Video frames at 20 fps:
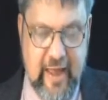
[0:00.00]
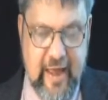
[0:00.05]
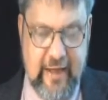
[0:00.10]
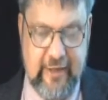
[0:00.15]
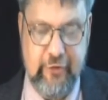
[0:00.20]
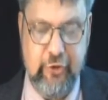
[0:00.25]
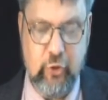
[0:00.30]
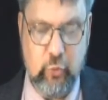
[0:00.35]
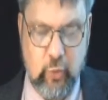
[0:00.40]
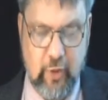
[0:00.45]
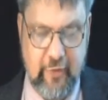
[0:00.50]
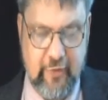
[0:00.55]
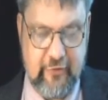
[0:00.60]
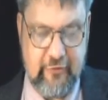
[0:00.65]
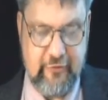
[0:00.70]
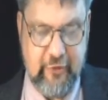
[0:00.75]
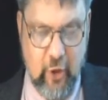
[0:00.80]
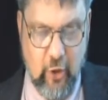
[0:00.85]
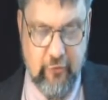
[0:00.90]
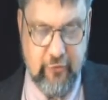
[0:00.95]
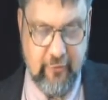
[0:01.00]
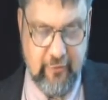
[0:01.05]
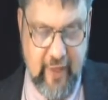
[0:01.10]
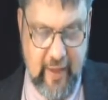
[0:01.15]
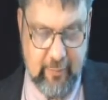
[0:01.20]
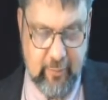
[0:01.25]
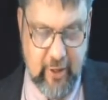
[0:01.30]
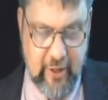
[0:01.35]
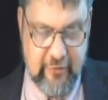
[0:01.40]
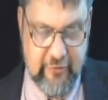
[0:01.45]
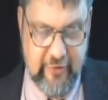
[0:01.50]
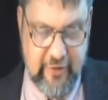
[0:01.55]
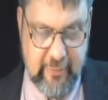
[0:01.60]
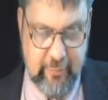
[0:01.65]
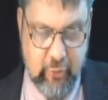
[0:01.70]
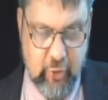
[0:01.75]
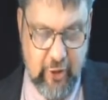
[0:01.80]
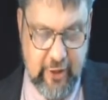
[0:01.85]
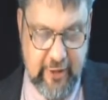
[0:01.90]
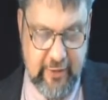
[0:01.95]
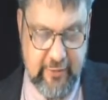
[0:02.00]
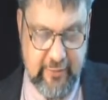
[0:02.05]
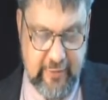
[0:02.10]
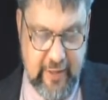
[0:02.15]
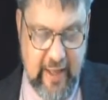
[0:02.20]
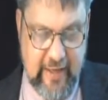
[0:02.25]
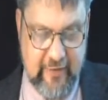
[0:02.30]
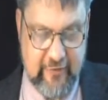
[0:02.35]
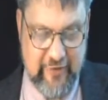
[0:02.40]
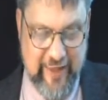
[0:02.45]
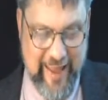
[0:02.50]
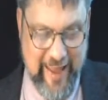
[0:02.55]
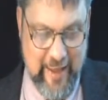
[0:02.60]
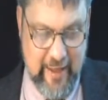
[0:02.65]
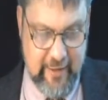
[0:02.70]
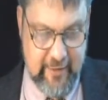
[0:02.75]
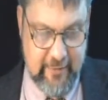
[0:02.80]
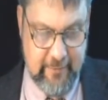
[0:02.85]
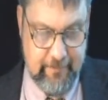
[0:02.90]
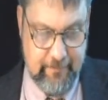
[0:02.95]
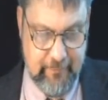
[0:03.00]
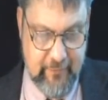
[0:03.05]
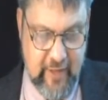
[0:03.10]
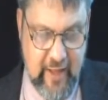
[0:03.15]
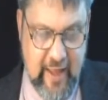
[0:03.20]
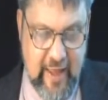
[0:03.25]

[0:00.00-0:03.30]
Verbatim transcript: And he took one of the stones of that place and he put it at his head,